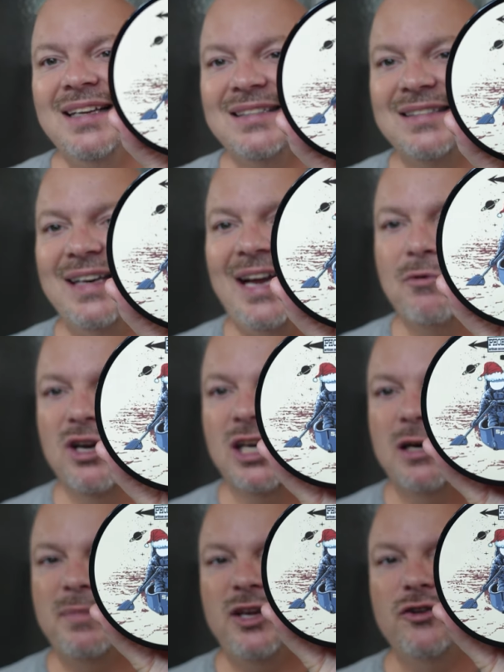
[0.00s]
Today we're
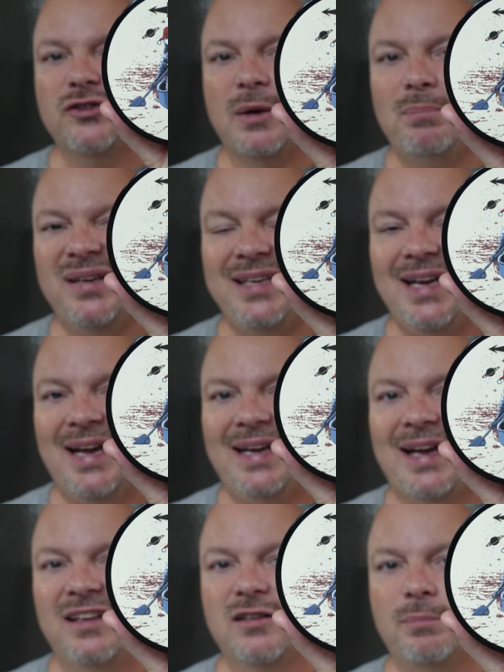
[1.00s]
going to be using P A
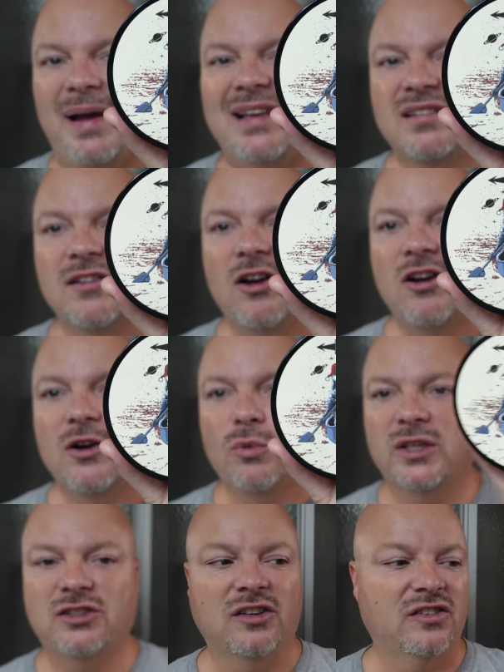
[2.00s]
A Space Nog,
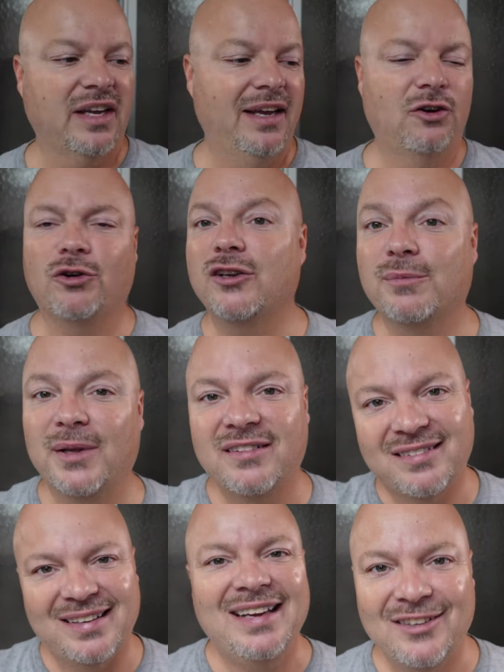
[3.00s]
which is a Christmas
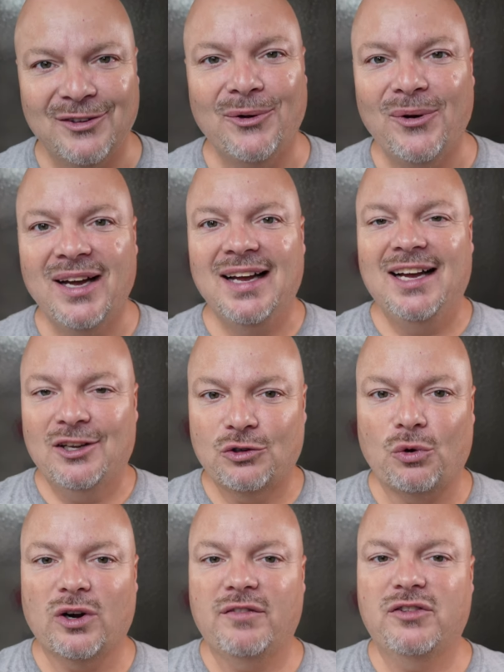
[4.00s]
seasonal
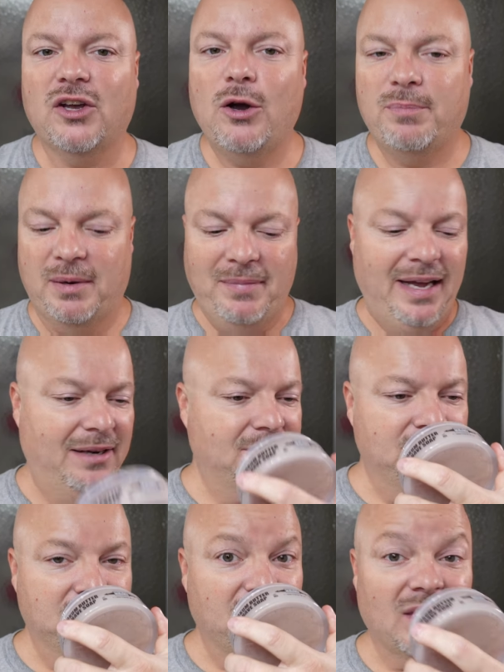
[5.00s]
sort of soap. And man,
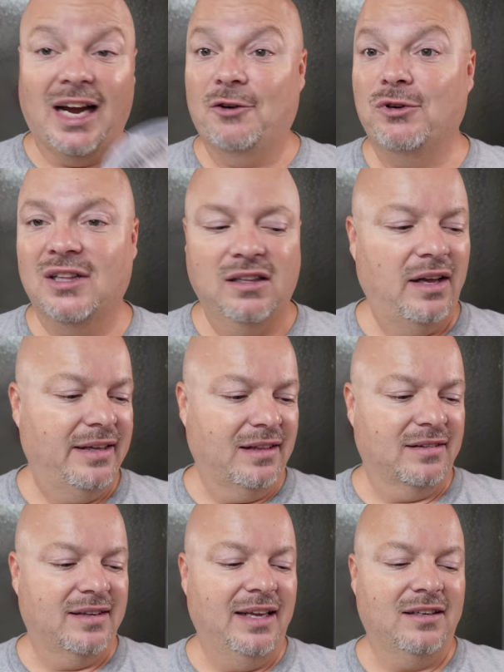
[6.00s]
I really like the
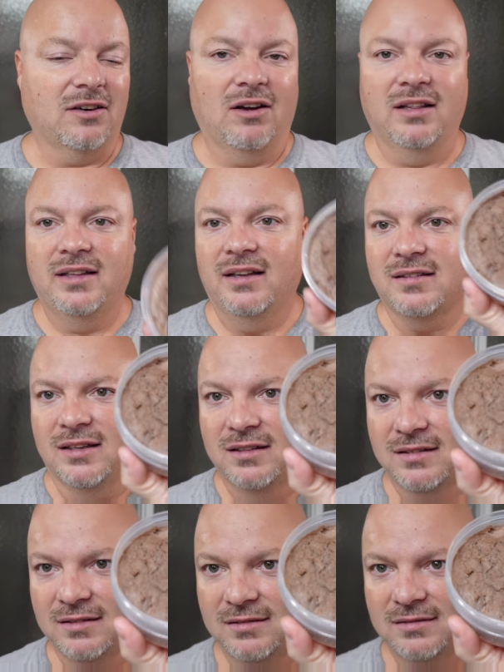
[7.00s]
scent on this, and
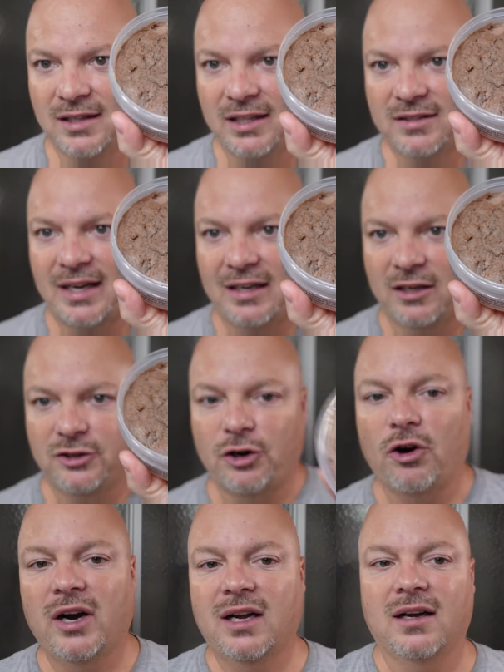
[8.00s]
it's it's kind of
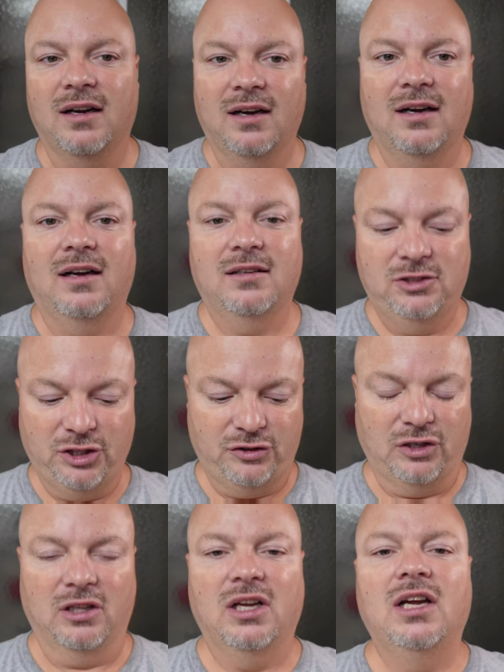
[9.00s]
dark uh, just
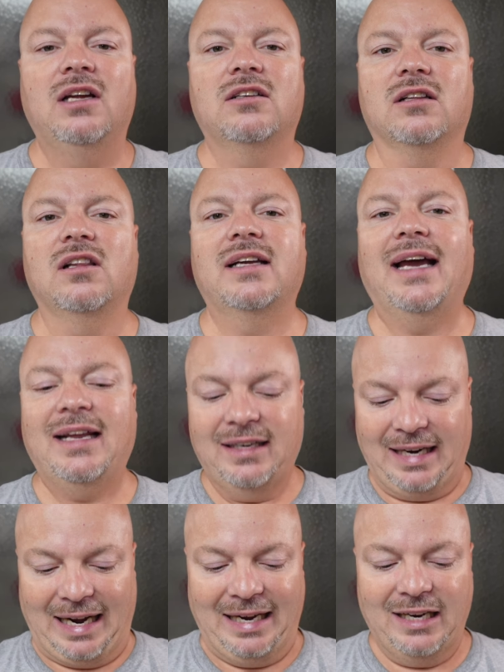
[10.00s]
to, to look at
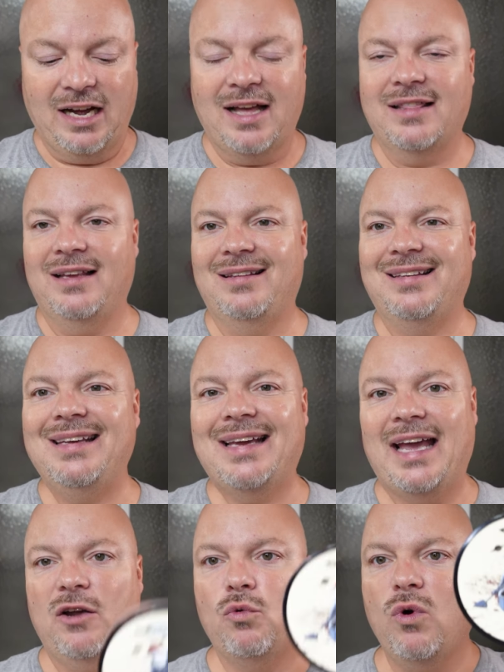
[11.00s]
it. I got the C
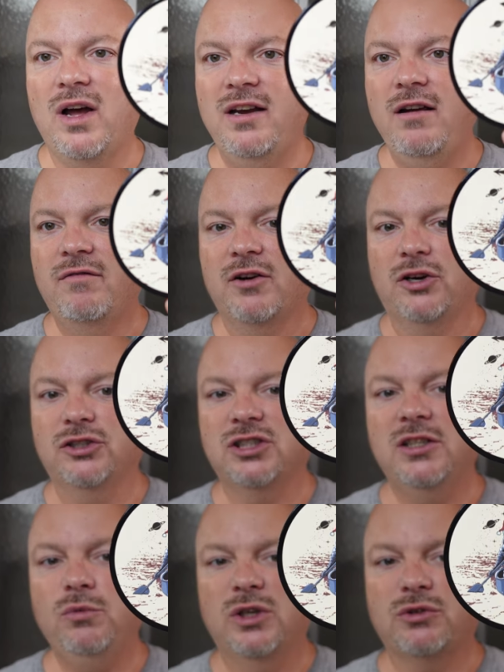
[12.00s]
K one
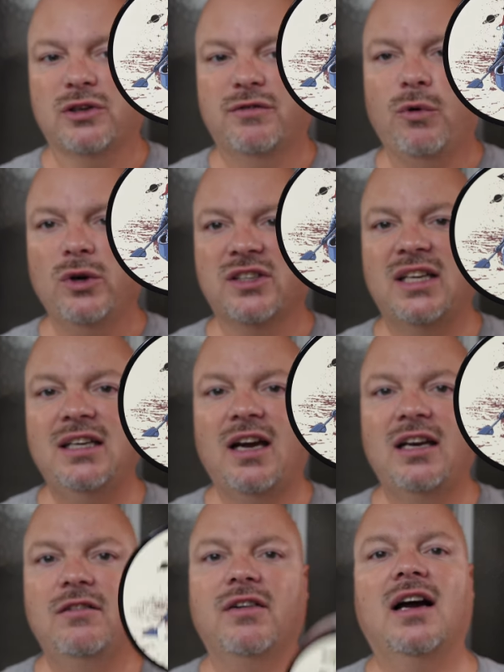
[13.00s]
version, which was fourteen
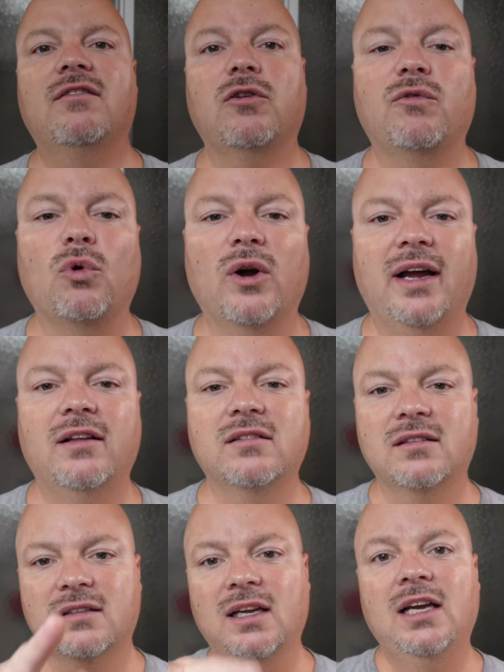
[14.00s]
ninety-five for four
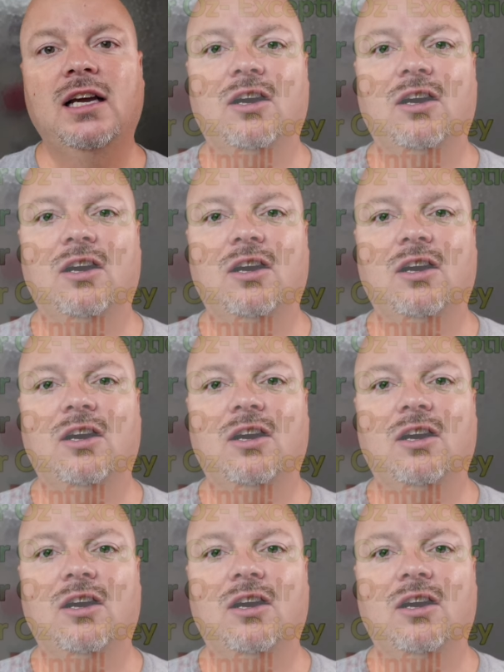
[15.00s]
ounces.